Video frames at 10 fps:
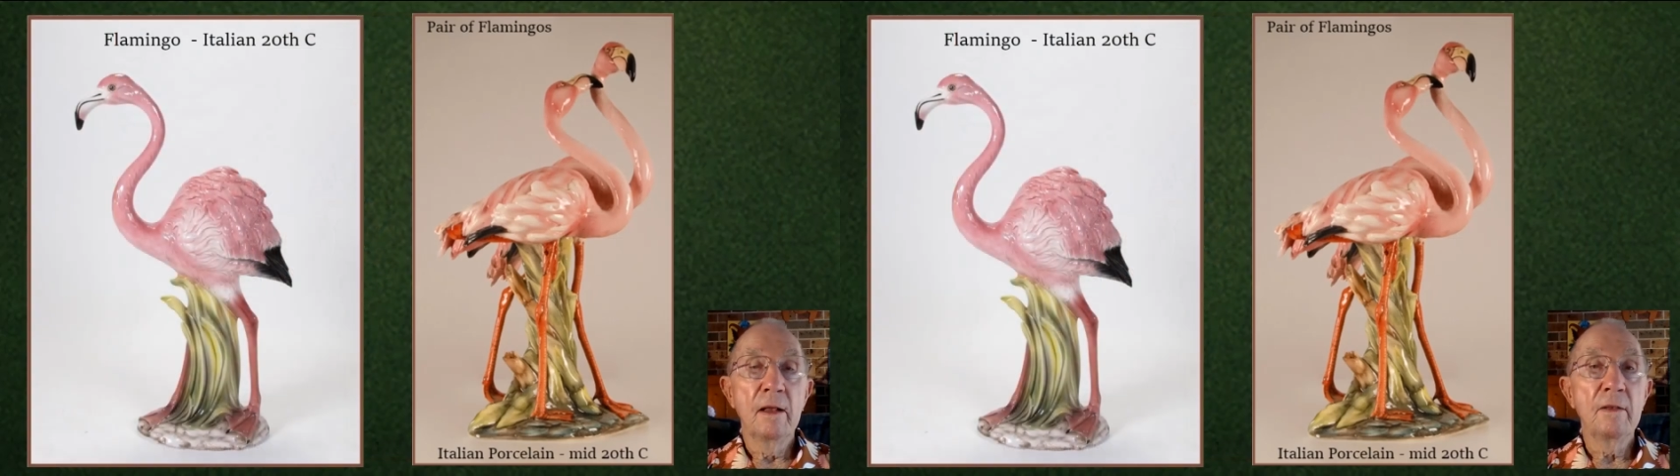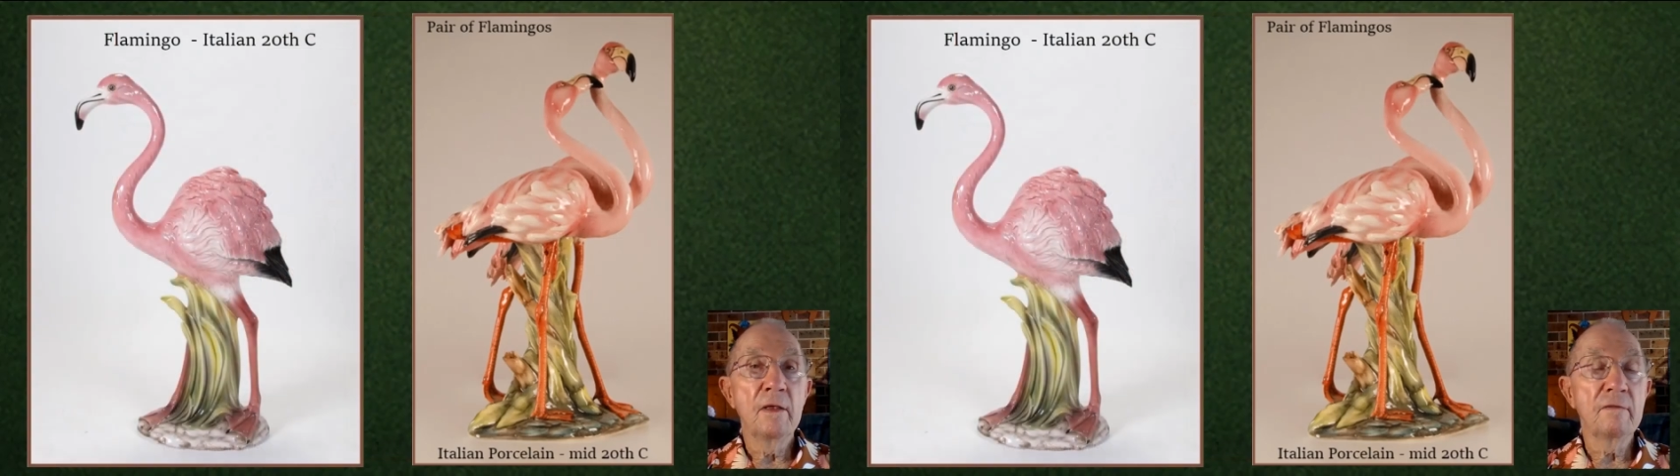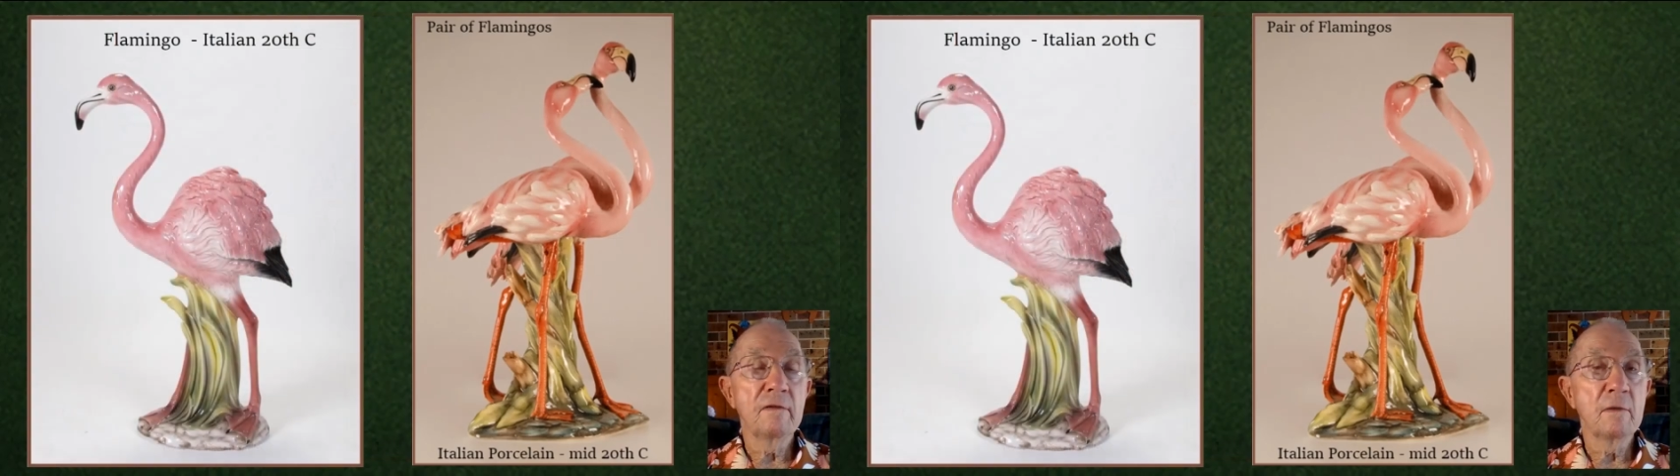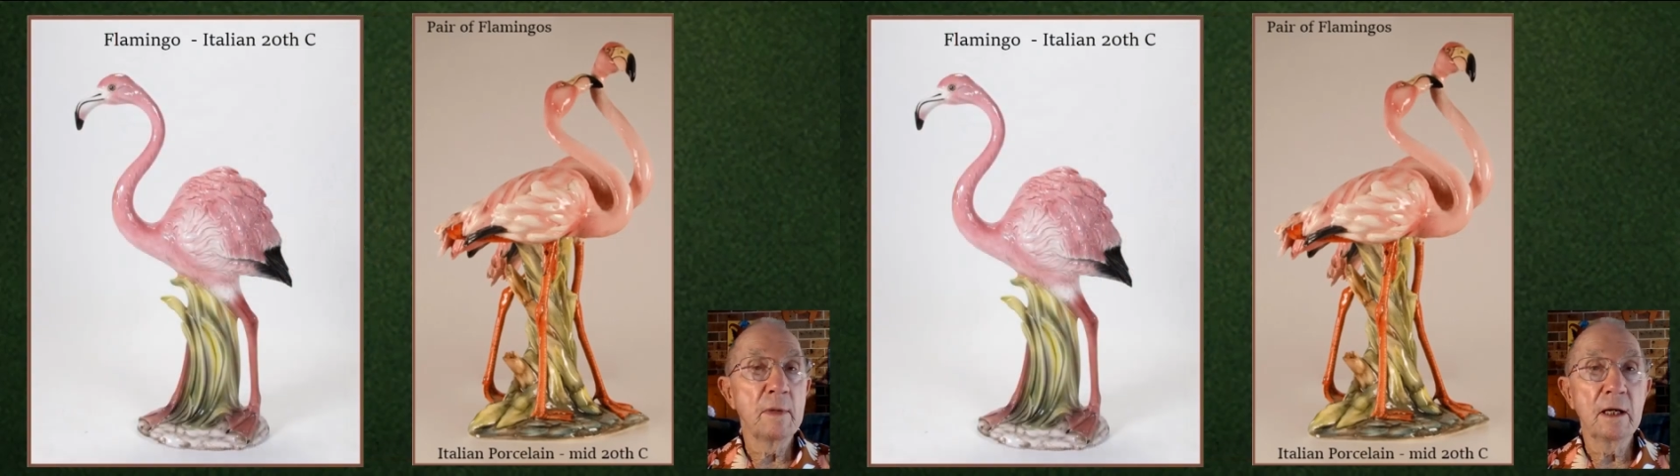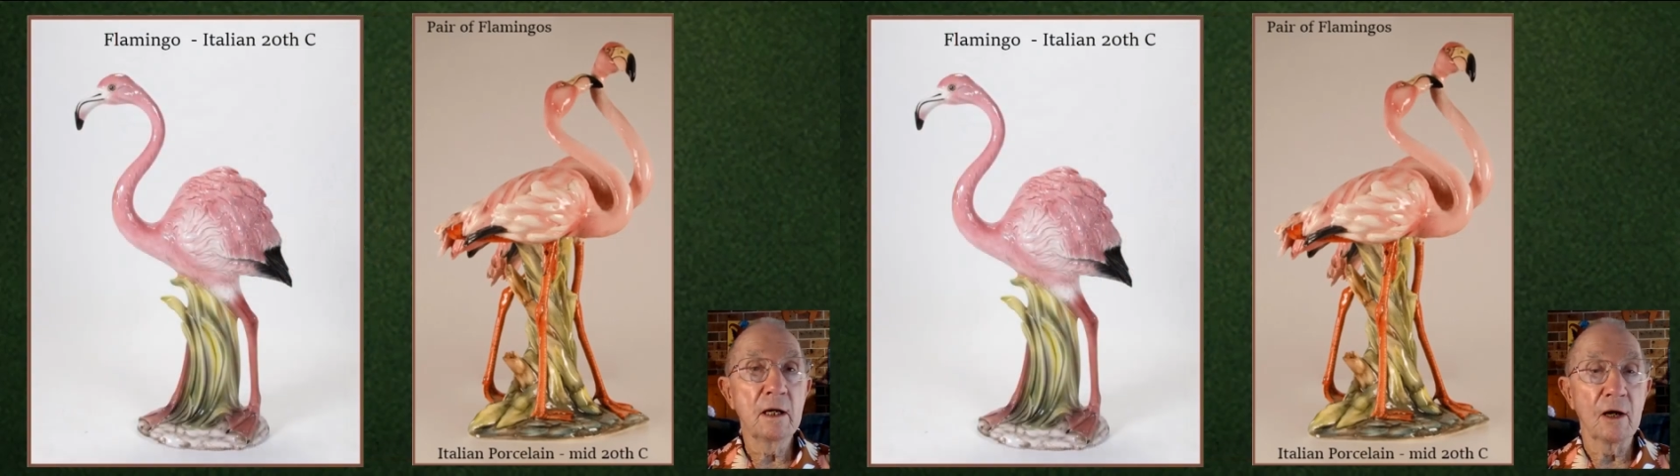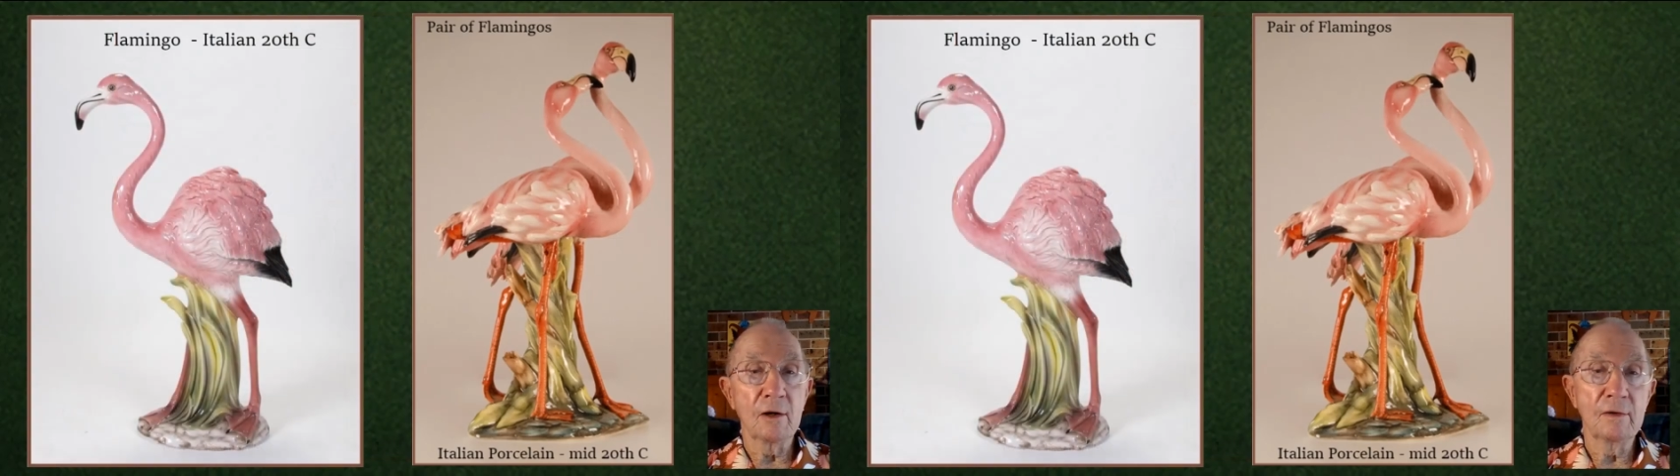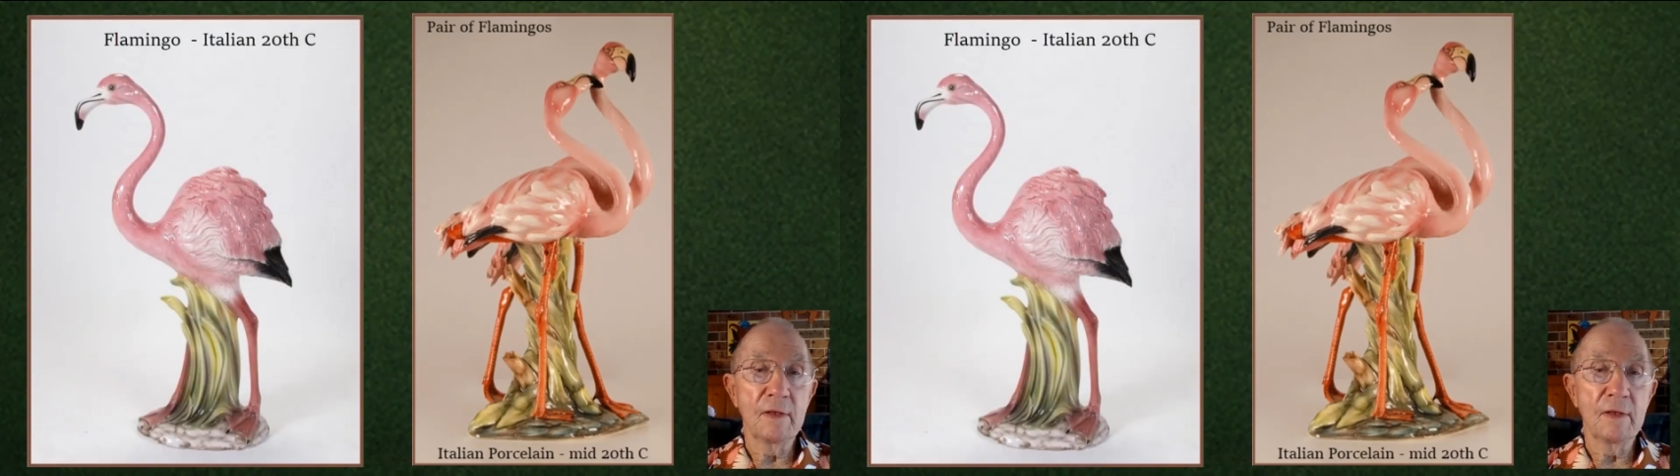The flamingo,